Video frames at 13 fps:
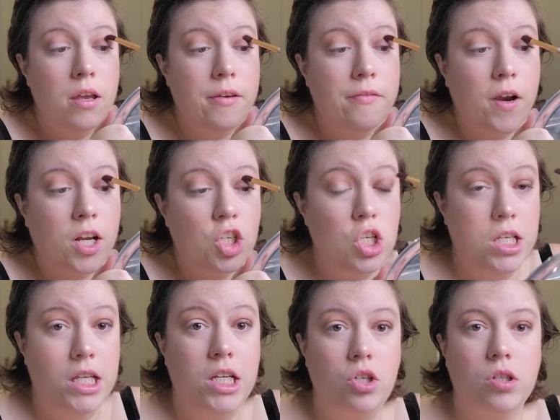if I
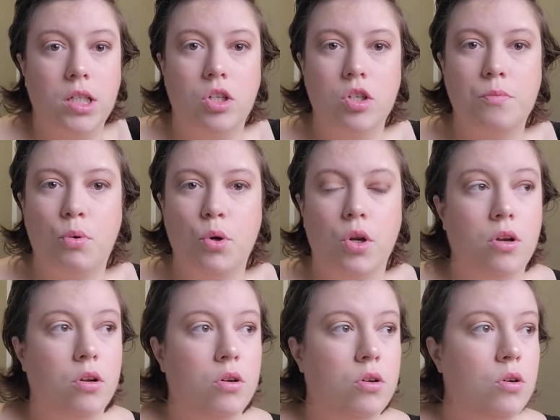literally just put
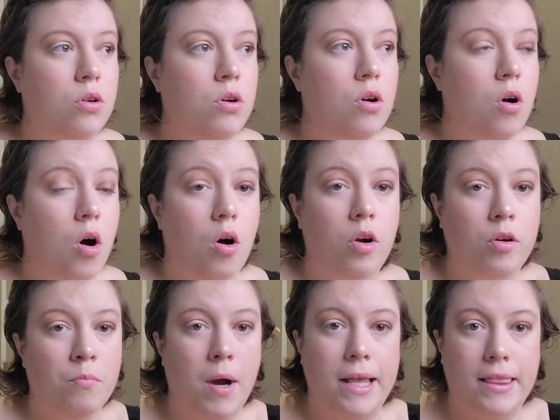it
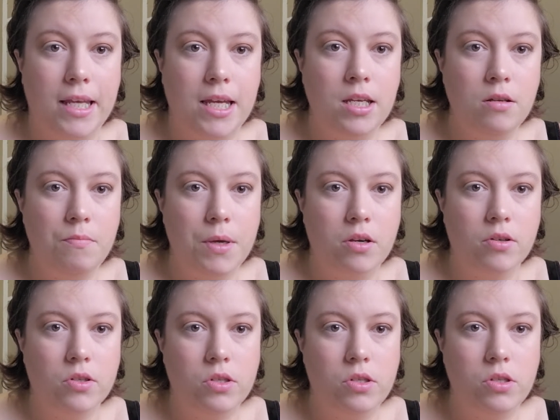on my lid,
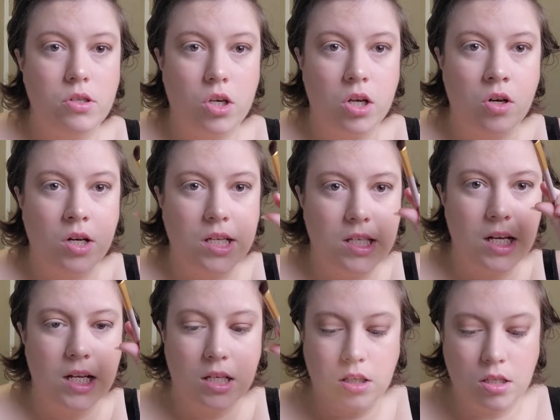because you can only
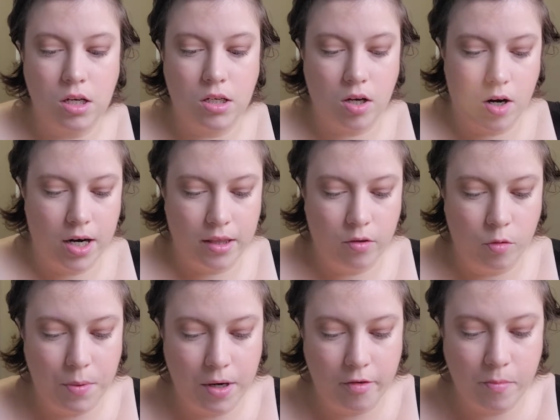see a tiny
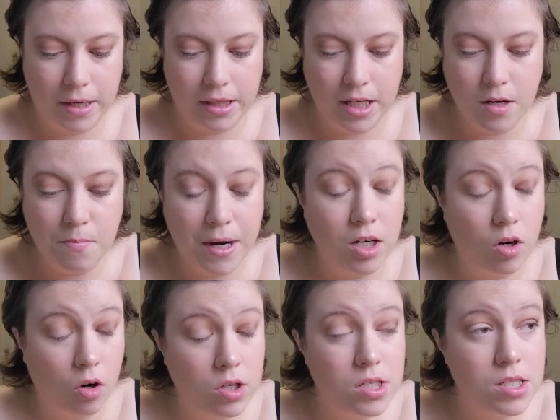little bit of my lid. My
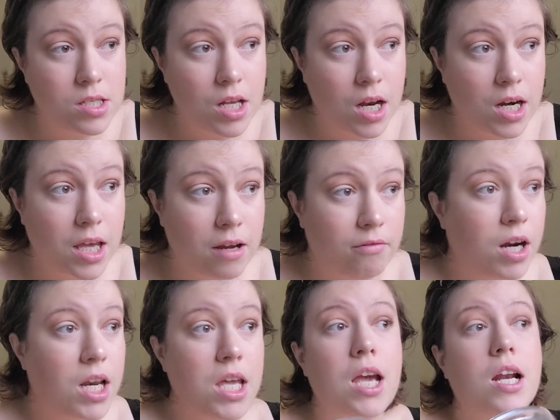nose is starting to get
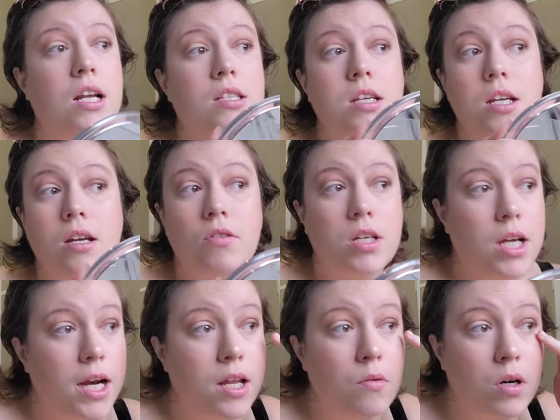runny and it's
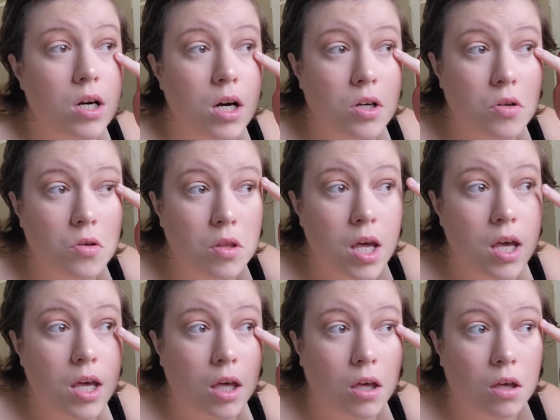irritating. What did I do
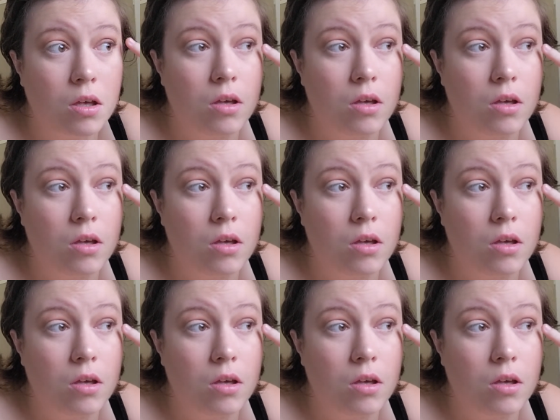there?